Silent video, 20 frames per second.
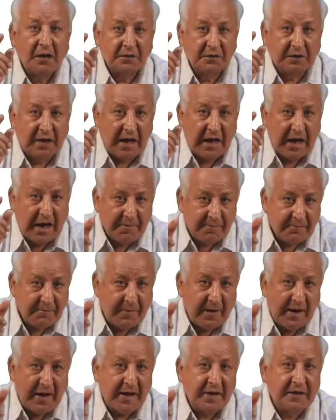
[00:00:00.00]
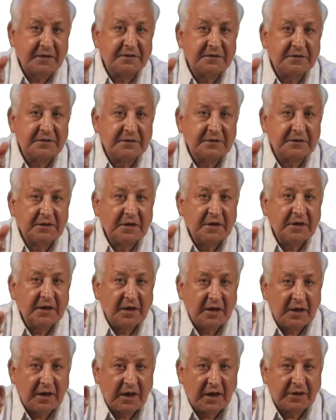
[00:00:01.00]
The F bands
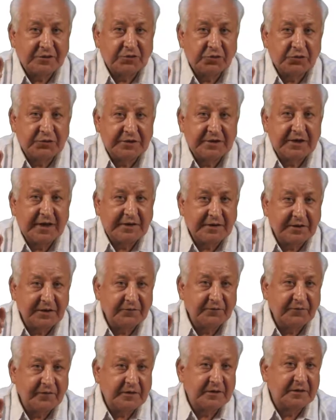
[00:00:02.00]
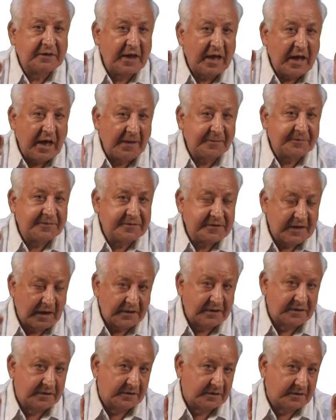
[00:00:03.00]
associated with the F
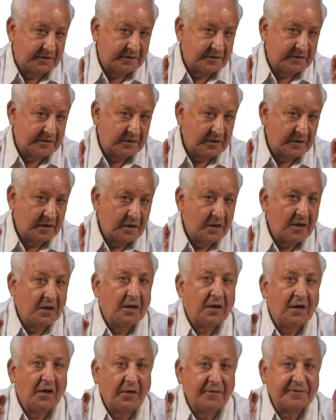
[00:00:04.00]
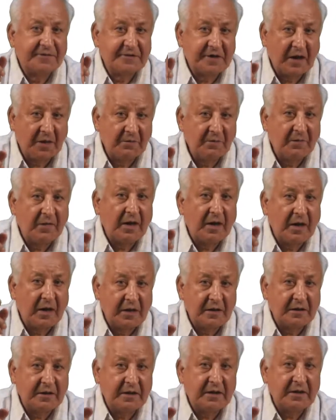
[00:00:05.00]
centers of some
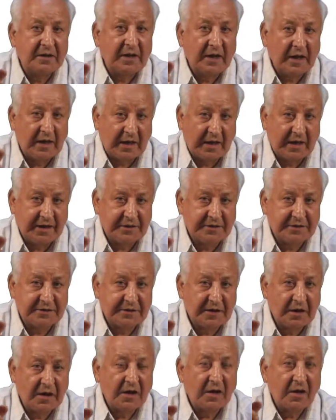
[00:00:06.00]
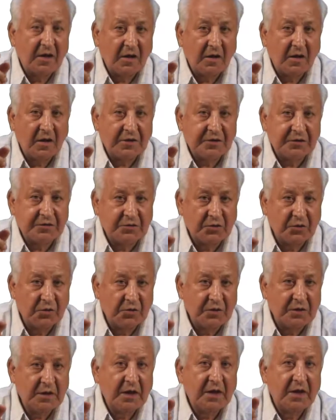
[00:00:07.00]
alkali halides are
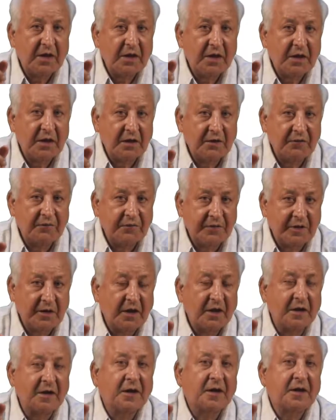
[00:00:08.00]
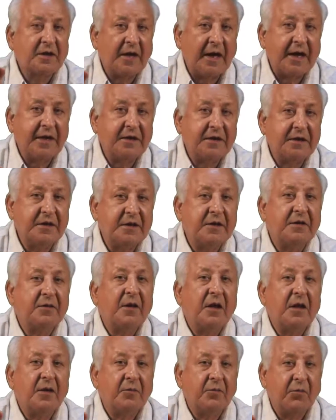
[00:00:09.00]
shown in figure
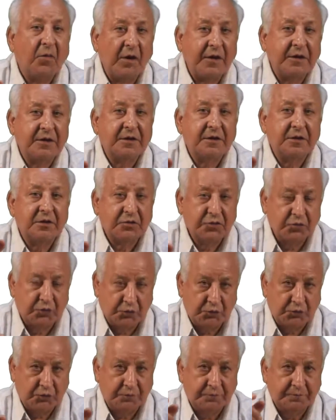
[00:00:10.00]
19.2.